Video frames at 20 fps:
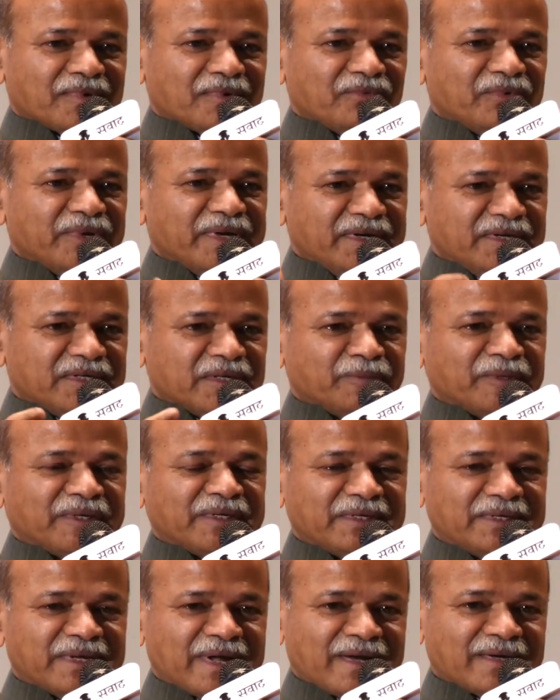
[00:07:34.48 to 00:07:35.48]
We
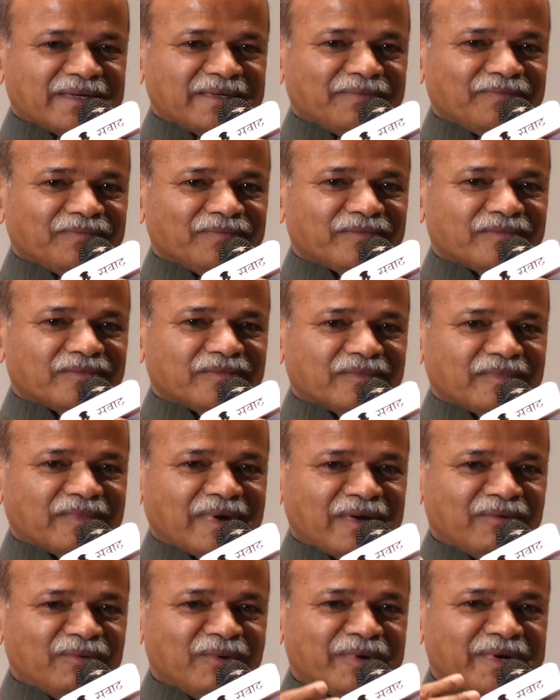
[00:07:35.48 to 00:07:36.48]
interpreted that,
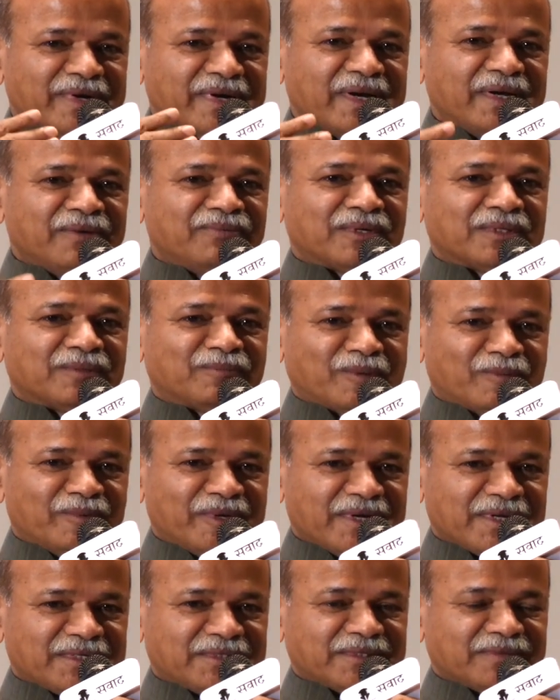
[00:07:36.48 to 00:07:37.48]
and we were ready for the
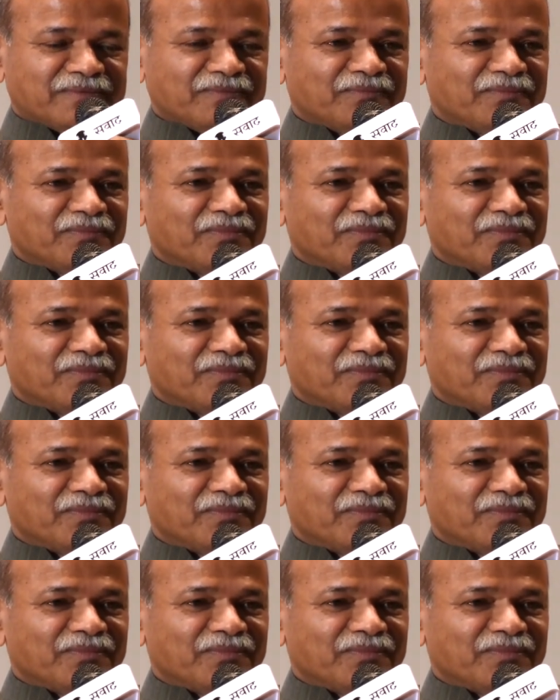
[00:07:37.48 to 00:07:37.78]
publication.